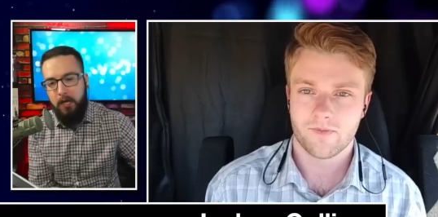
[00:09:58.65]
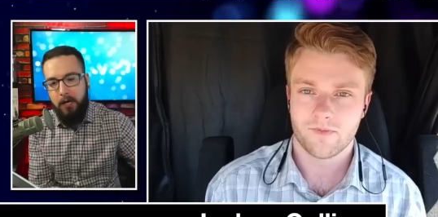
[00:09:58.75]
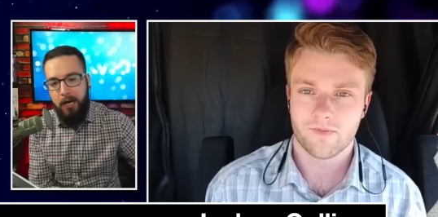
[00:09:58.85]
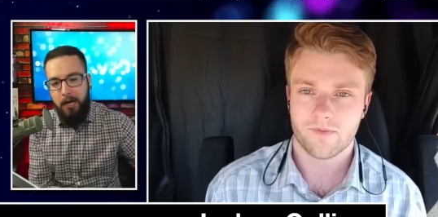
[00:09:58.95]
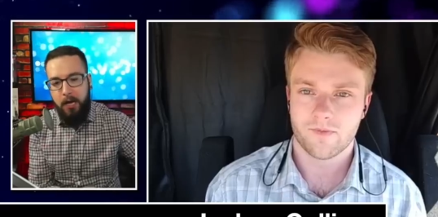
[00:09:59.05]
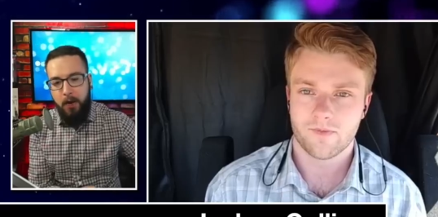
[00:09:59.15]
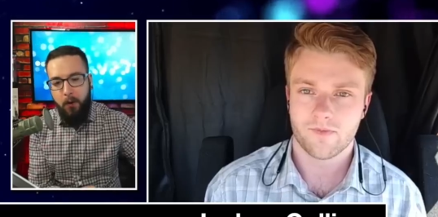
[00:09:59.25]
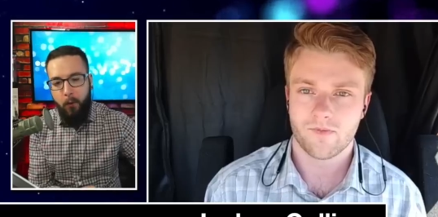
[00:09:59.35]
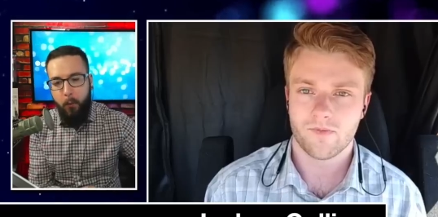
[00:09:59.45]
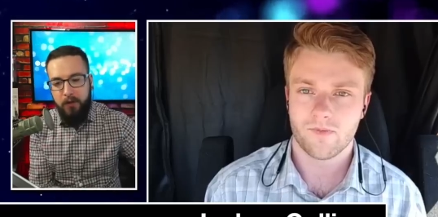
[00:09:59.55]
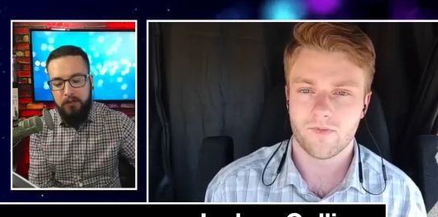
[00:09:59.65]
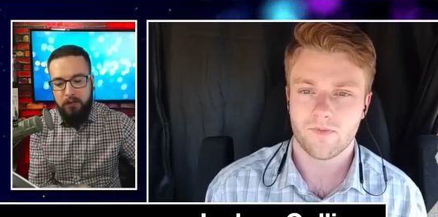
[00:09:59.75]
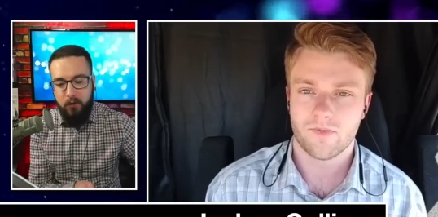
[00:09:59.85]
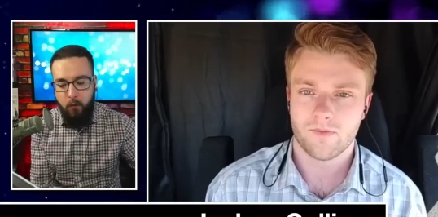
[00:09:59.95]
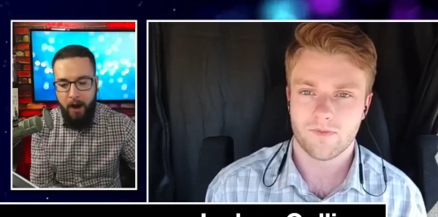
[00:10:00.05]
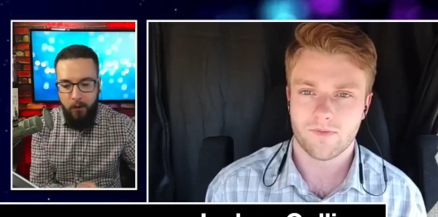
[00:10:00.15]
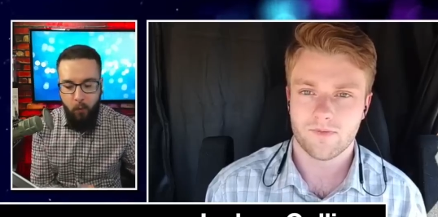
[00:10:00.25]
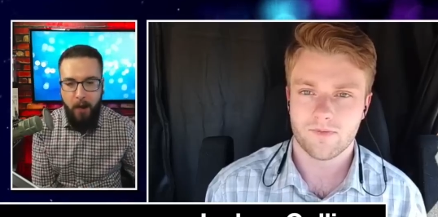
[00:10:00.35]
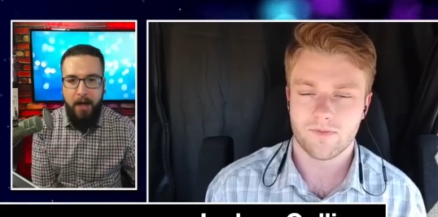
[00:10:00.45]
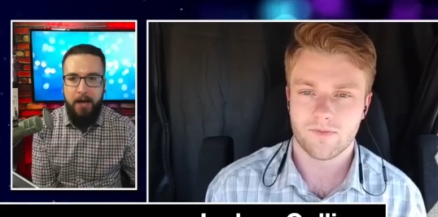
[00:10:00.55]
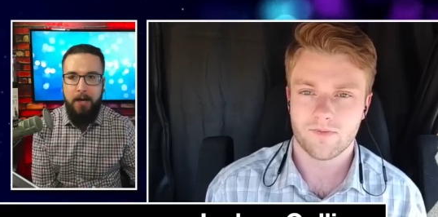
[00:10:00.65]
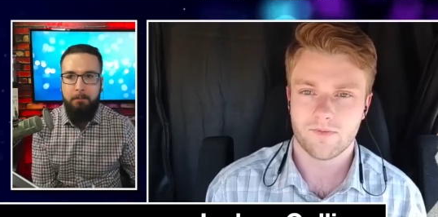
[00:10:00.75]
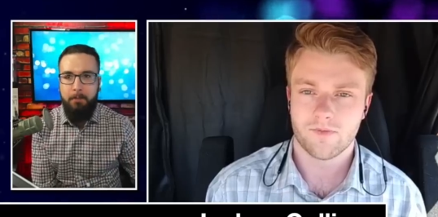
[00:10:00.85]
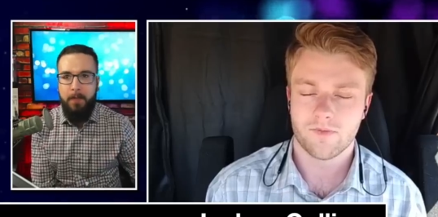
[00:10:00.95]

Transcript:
Speaker 1: Like, What's the right way